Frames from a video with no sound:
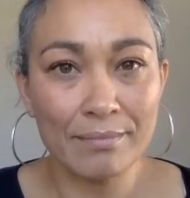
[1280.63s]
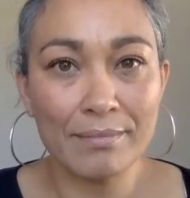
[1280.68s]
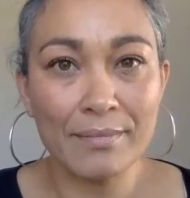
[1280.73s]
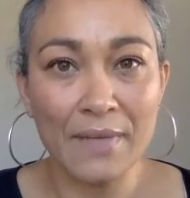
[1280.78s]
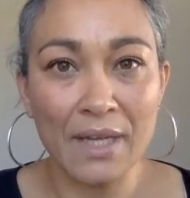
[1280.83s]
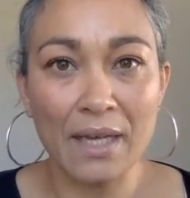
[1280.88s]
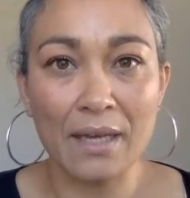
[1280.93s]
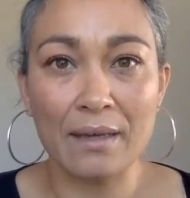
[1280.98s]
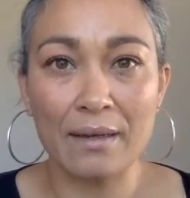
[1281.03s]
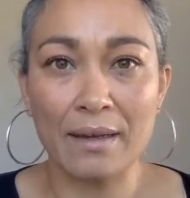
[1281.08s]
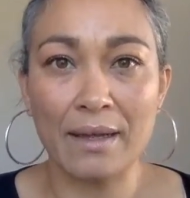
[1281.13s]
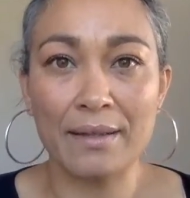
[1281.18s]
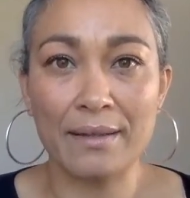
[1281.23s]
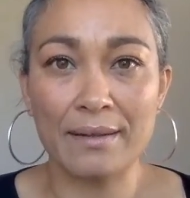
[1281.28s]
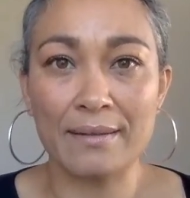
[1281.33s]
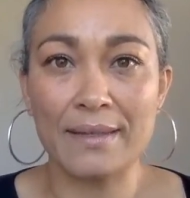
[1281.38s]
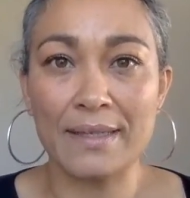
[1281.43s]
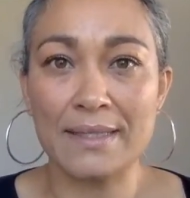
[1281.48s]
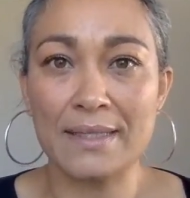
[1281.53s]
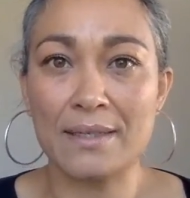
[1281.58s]
Yeah, I
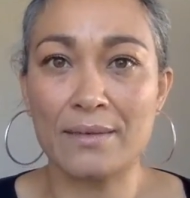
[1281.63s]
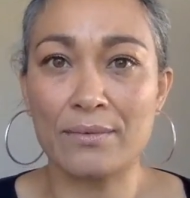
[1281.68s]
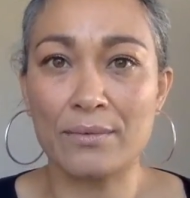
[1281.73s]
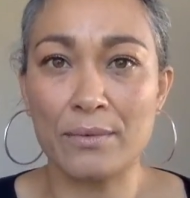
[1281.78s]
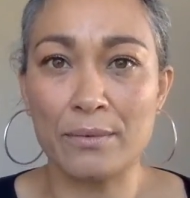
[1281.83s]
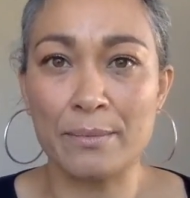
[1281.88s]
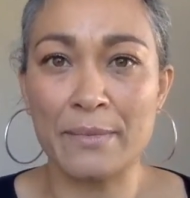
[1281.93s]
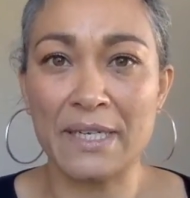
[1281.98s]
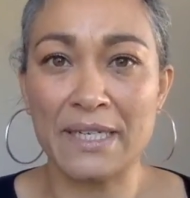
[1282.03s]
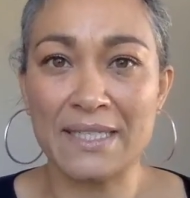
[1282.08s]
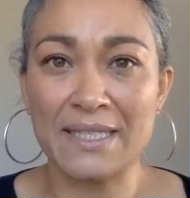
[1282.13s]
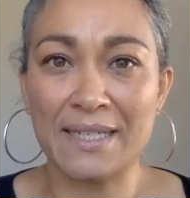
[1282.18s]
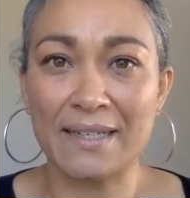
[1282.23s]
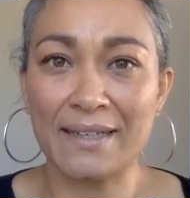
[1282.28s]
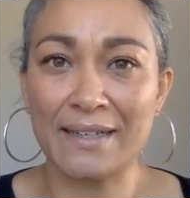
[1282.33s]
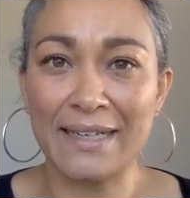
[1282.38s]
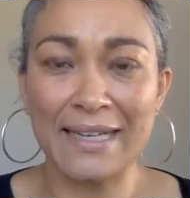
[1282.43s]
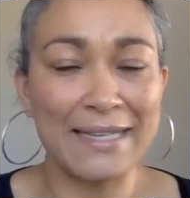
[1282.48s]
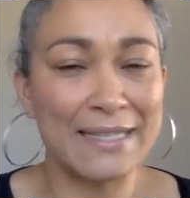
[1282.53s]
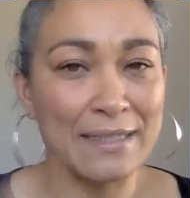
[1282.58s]
think that's it, all my
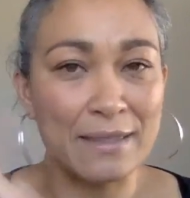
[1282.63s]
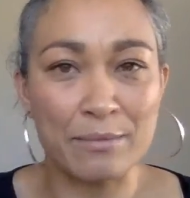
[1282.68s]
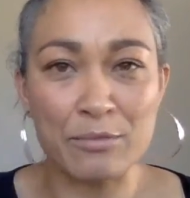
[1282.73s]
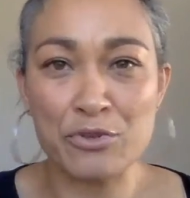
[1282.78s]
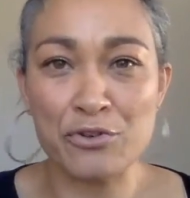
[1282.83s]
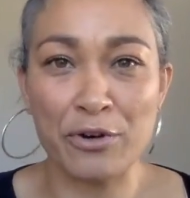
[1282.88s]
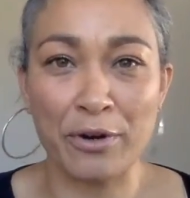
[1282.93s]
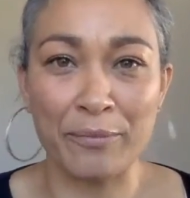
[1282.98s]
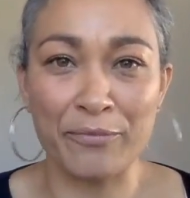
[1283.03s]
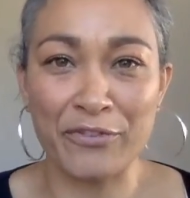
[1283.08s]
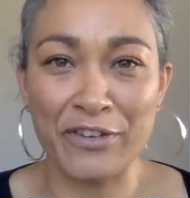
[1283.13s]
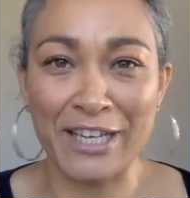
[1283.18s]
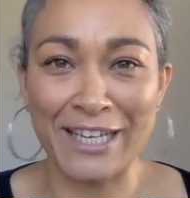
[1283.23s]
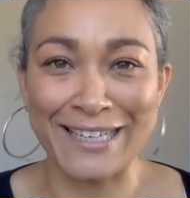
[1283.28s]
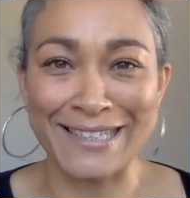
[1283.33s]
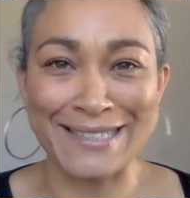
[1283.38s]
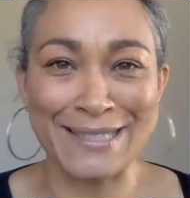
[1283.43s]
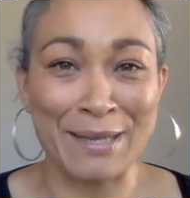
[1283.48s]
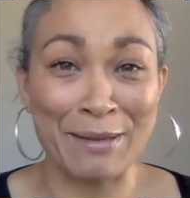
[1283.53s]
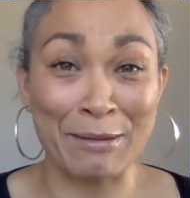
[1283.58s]
articulators. I'm sure I'm
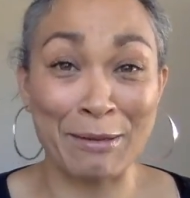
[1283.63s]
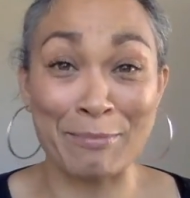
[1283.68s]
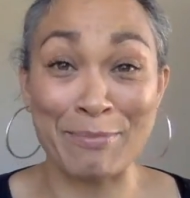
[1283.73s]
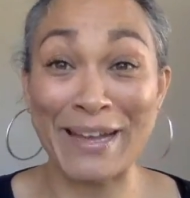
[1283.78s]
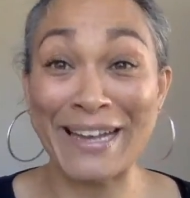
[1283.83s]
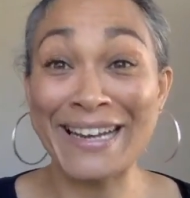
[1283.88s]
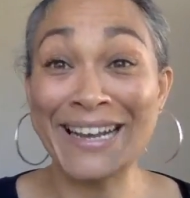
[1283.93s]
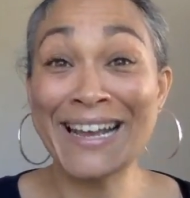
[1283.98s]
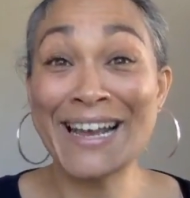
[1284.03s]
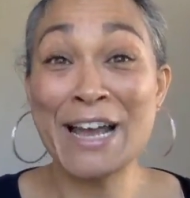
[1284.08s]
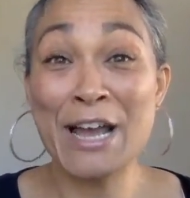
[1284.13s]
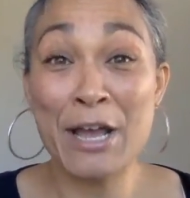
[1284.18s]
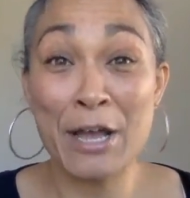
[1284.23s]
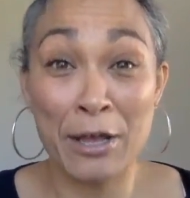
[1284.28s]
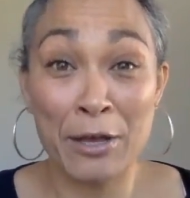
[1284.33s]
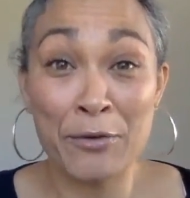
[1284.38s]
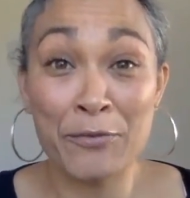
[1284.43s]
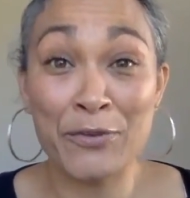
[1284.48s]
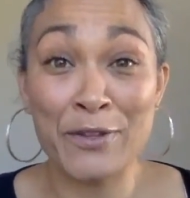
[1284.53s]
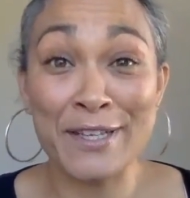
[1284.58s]
forgetting something, but
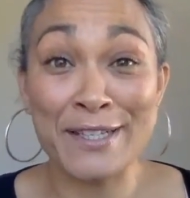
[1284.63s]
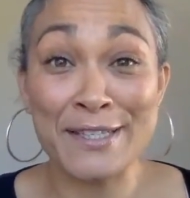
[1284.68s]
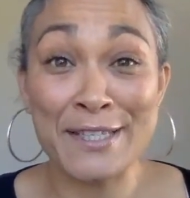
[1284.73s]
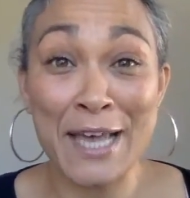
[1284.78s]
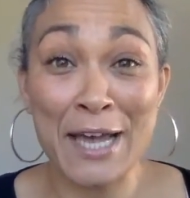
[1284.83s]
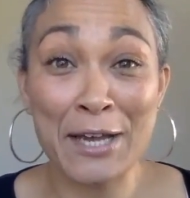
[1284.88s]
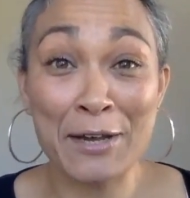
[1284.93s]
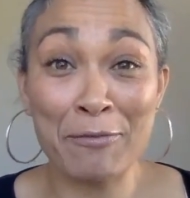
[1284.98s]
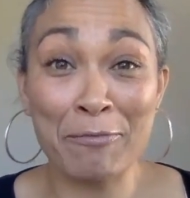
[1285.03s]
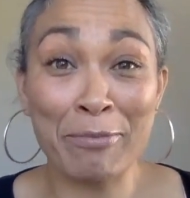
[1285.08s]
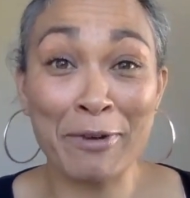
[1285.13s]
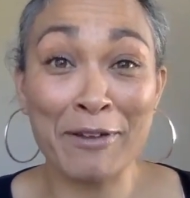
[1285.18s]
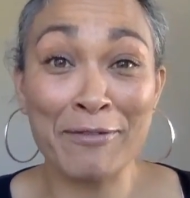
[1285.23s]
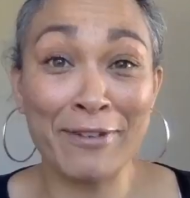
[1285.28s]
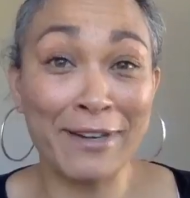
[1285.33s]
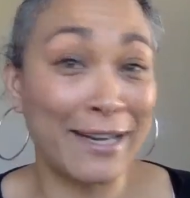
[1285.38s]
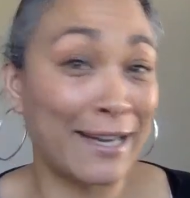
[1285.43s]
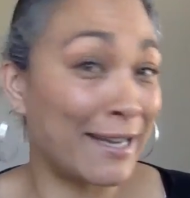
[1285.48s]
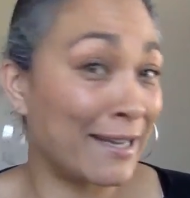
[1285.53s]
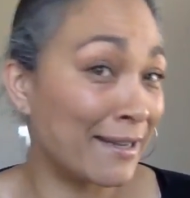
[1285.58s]
for the sake of
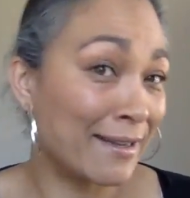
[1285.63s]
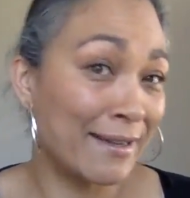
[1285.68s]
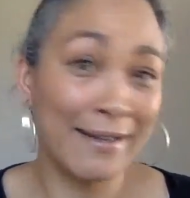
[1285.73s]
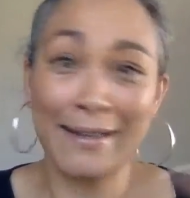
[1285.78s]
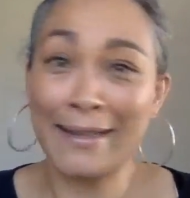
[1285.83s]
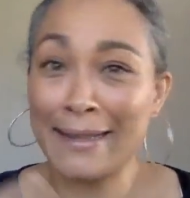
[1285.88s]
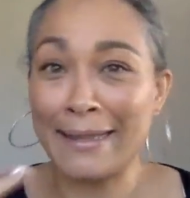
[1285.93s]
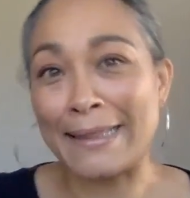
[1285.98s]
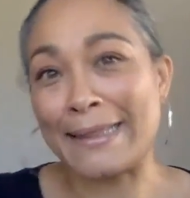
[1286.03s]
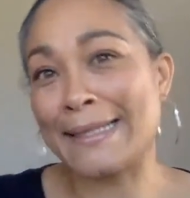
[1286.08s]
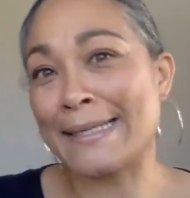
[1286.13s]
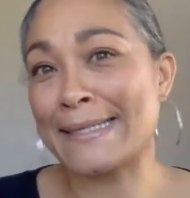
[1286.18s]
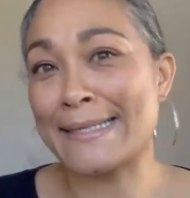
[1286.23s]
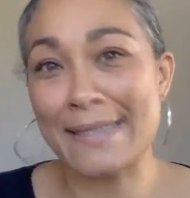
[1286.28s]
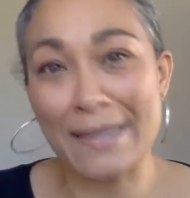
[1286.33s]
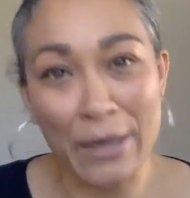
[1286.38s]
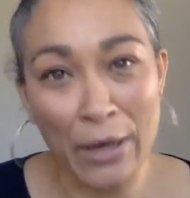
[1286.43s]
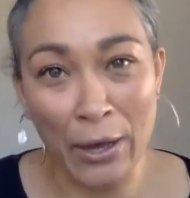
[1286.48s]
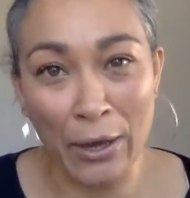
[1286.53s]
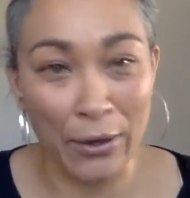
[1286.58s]
brevity,
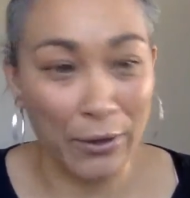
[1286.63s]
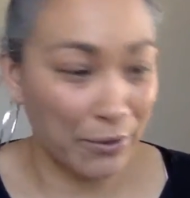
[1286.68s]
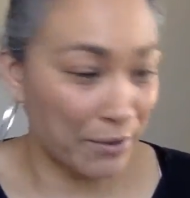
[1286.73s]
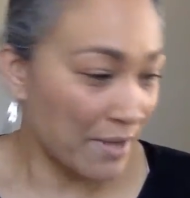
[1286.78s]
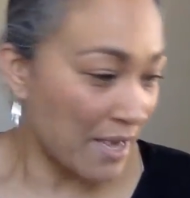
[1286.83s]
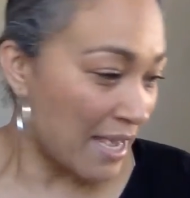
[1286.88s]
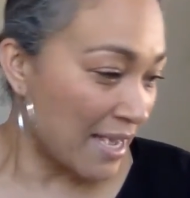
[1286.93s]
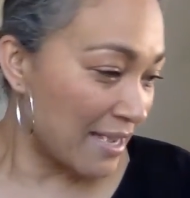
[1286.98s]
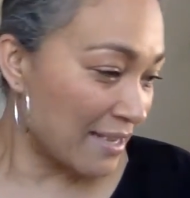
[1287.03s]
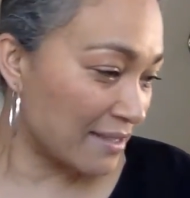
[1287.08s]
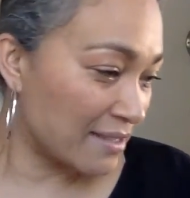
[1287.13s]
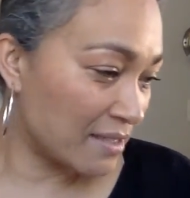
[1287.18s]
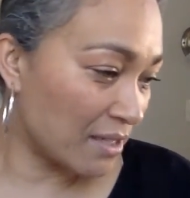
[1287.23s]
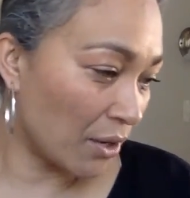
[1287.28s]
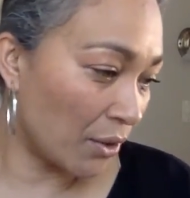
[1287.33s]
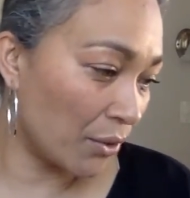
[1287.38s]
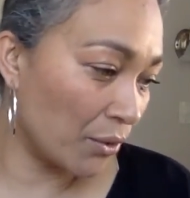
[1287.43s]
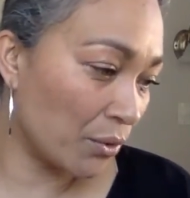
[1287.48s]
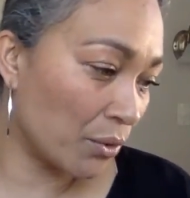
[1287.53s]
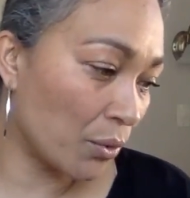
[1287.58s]
let's go.
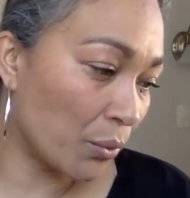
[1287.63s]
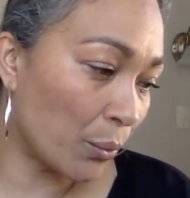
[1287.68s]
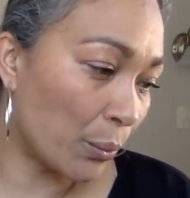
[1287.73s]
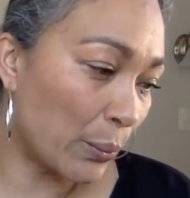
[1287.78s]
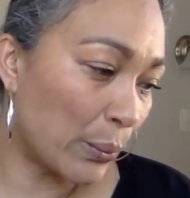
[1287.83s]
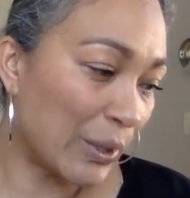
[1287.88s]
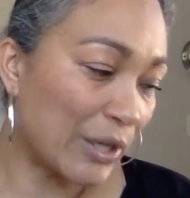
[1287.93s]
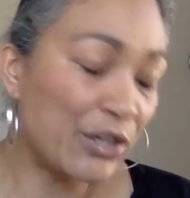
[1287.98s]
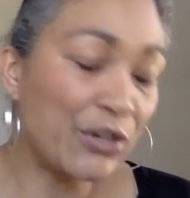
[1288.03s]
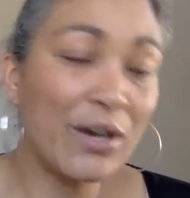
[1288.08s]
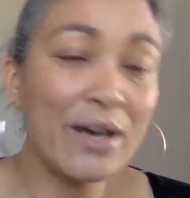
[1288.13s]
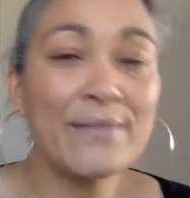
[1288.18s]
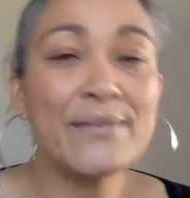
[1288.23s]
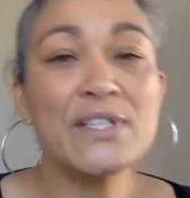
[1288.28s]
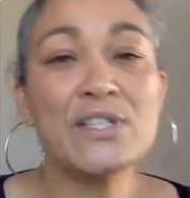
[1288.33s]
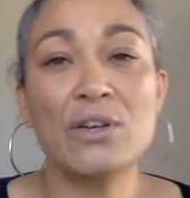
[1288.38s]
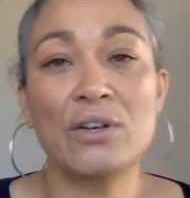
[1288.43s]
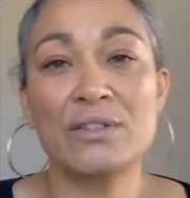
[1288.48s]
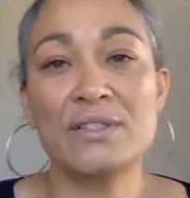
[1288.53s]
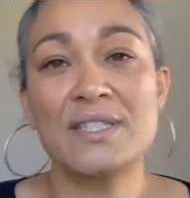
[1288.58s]
So when you have
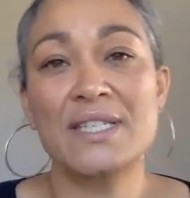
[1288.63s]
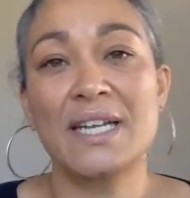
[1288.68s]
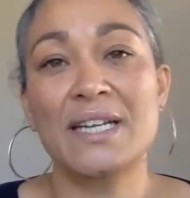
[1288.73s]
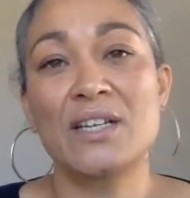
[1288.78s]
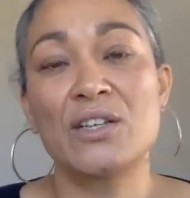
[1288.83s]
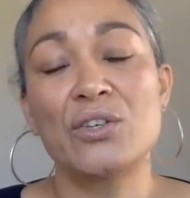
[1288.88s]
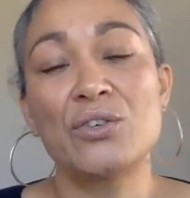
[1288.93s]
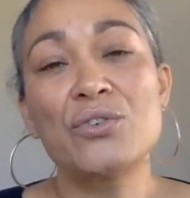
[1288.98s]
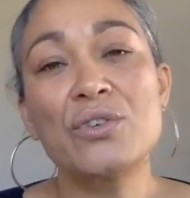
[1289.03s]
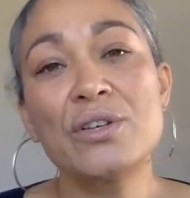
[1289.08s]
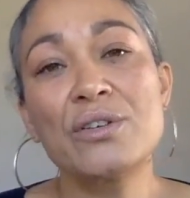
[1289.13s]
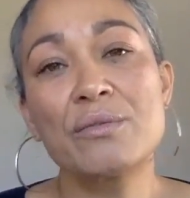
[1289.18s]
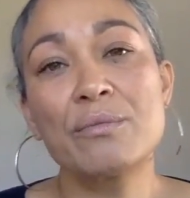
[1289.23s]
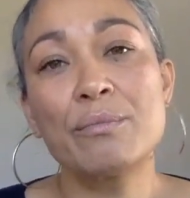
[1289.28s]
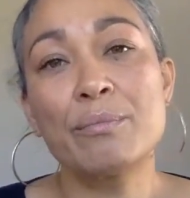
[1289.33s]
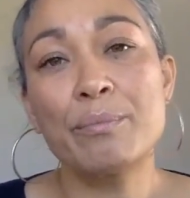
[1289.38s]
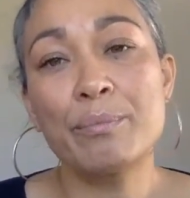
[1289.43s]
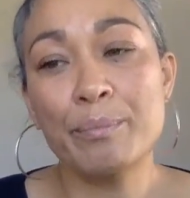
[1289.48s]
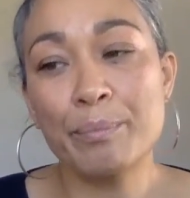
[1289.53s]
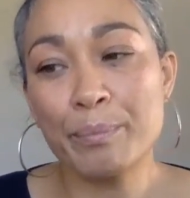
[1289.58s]
a song study, you can